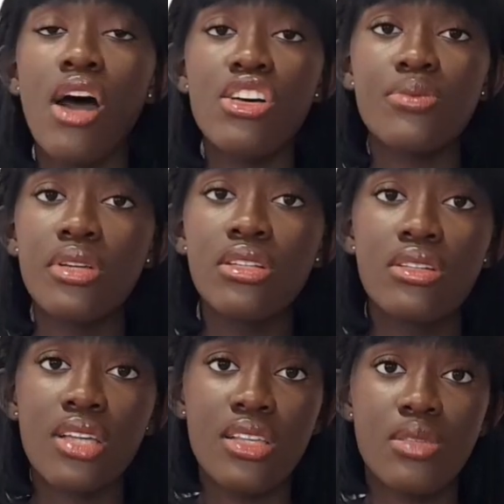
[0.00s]
I was being
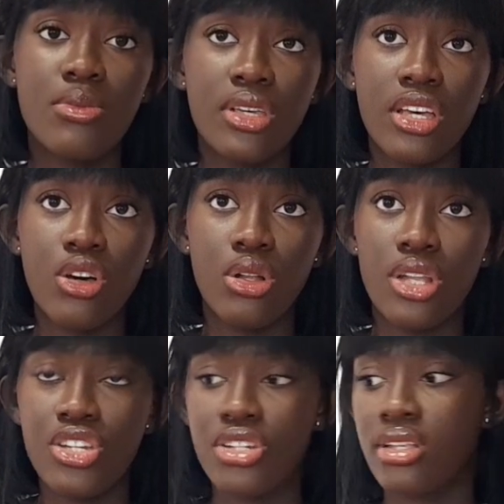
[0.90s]
taught how to make a
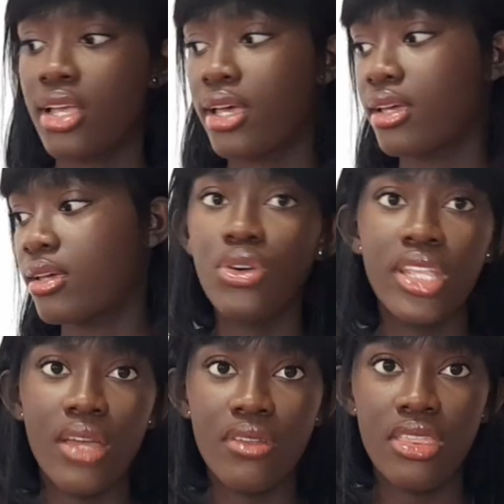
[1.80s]
collection, like
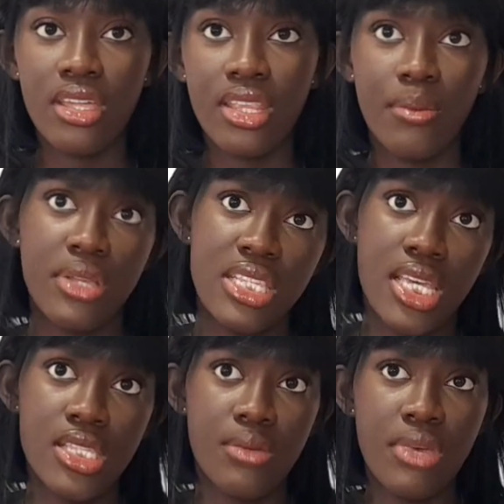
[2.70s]
knowing everything that
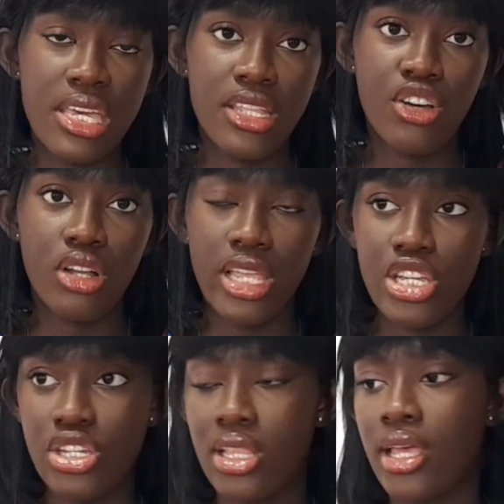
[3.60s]
pertains to making a
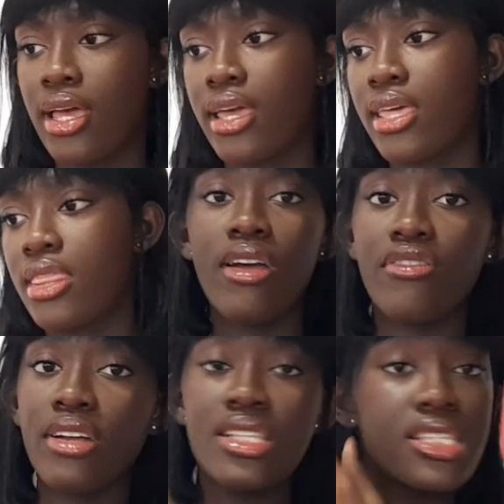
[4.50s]
collection, like
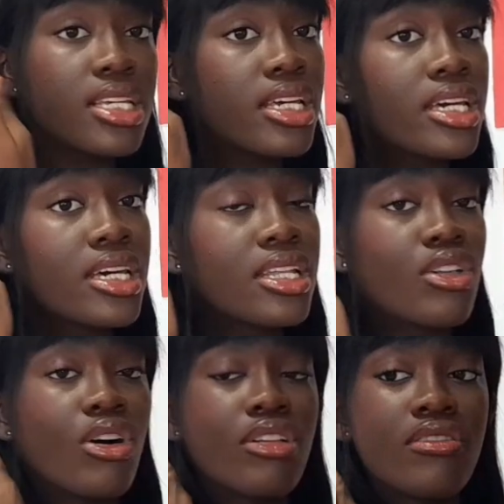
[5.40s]
referencing
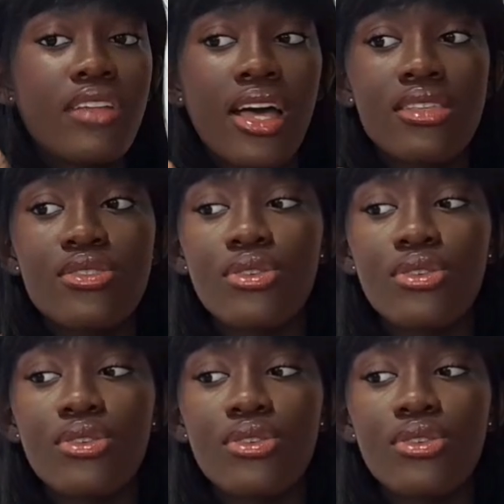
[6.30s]
and all of that.